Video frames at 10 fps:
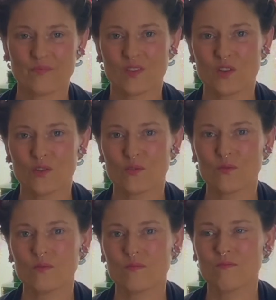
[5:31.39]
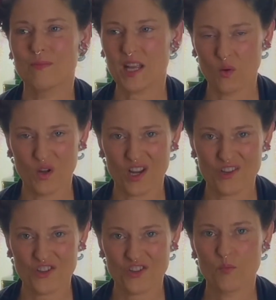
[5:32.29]
You make a
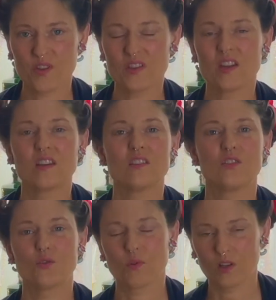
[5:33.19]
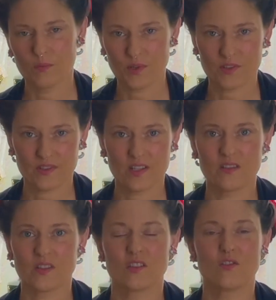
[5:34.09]
wish, but then you roll up your
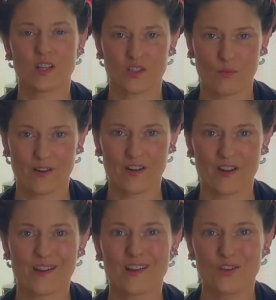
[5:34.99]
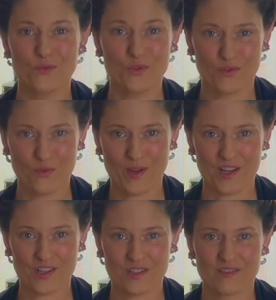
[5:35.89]
sleeves and you get to work and you do the
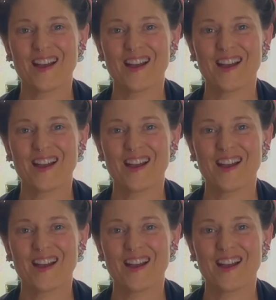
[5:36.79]
wish.